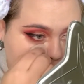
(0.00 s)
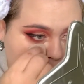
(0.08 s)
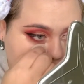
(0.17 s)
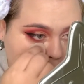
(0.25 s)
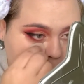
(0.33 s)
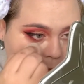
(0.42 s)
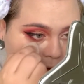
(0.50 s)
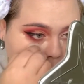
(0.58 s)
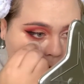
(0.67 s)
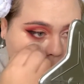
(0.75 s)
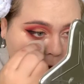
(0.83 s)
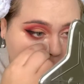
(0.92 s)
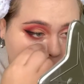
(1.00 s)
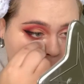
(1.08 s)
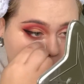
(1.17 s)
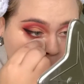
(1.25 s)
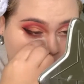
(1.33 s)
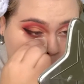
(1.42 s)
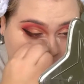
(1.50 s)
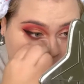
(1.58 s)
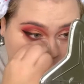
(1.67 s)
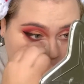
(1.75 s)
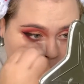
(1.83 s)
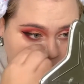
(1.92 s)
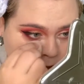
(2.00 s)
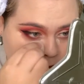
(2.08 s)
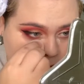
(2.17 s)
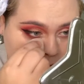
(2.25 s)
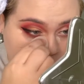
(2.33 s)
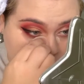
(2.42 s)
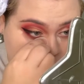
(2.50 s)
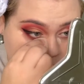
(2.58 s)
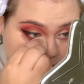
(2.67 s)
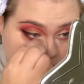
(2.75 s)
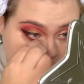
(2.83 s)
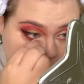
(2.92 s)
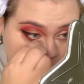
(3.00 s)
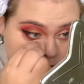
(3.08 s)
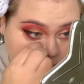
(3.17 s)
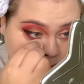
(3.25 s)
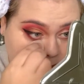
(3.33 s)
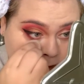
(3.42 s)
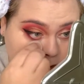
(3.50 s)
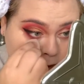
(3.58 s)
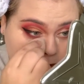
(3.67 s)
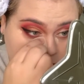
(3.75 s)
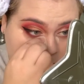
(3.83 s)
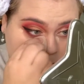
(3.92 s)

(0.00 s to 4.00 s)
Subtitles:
spending so much one-on-one time with myself in the mirror